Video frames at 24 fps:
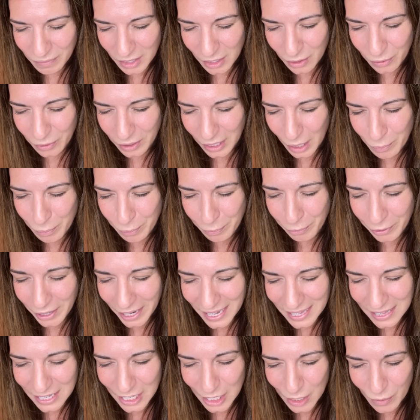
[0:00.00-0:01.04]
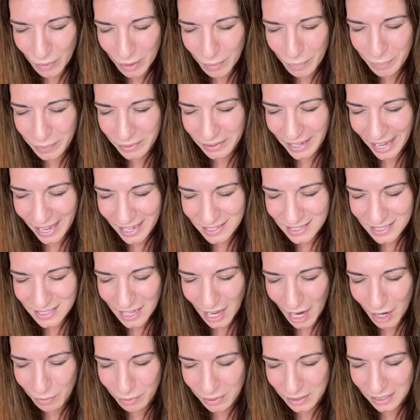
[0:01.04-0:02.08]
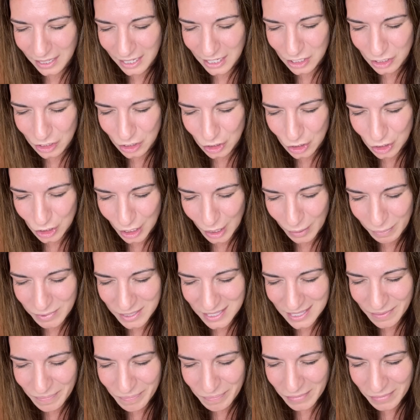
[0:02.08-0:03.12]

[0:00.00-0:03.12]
Lord, I pray that you would bless our relationships